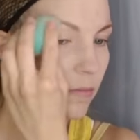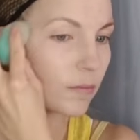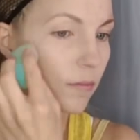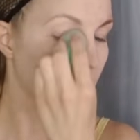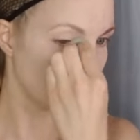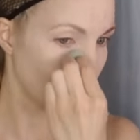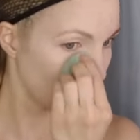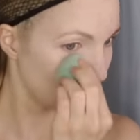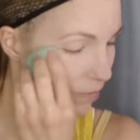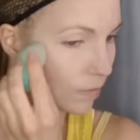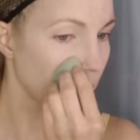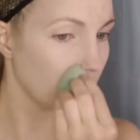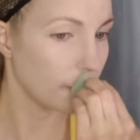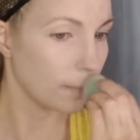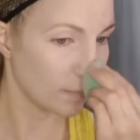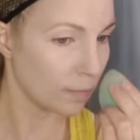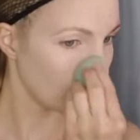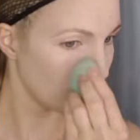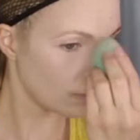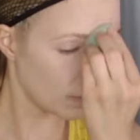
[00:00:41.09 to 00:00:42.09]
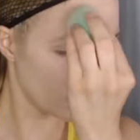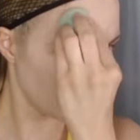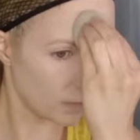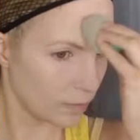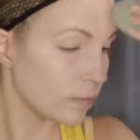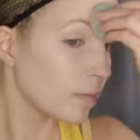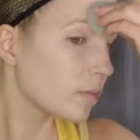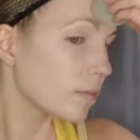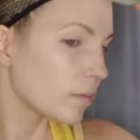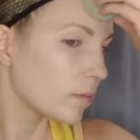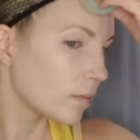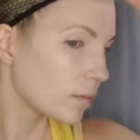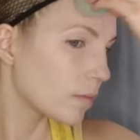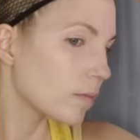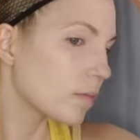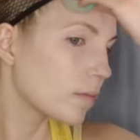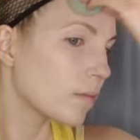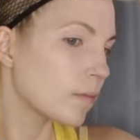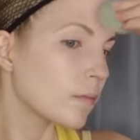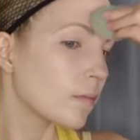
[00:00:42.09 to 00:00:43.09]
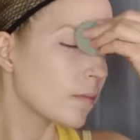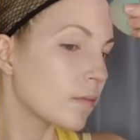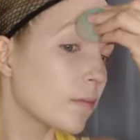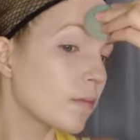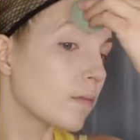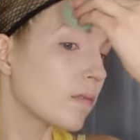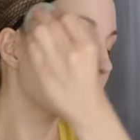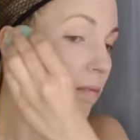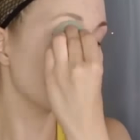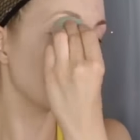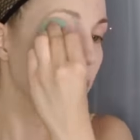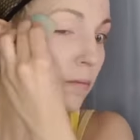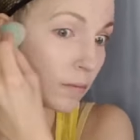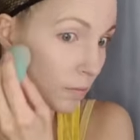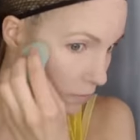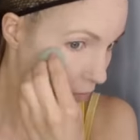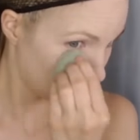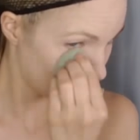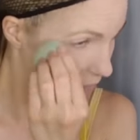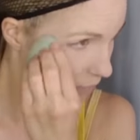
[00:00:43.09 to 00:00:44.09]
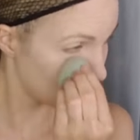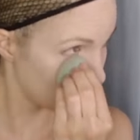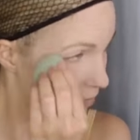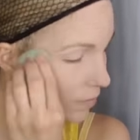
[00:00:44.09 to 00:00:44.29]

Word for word: Mine is in Cool 46 from Kat Von D.